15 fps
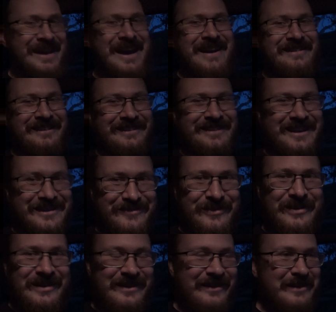They actually
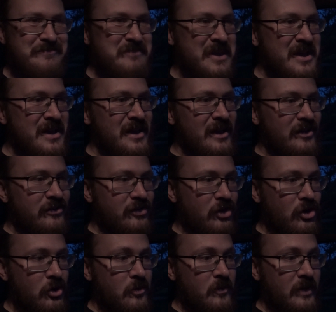taste pretty good.
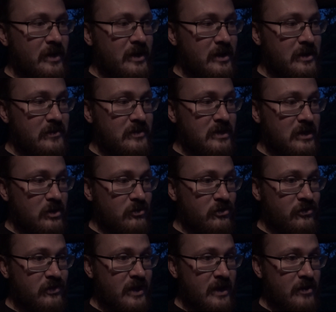So, you
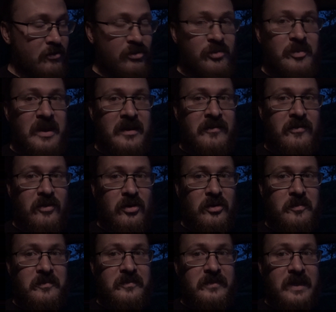know, just out of respect
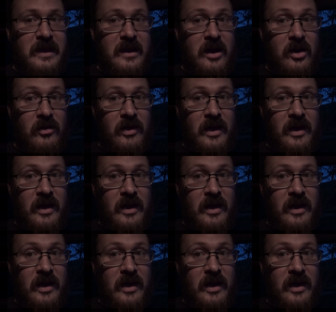for, they are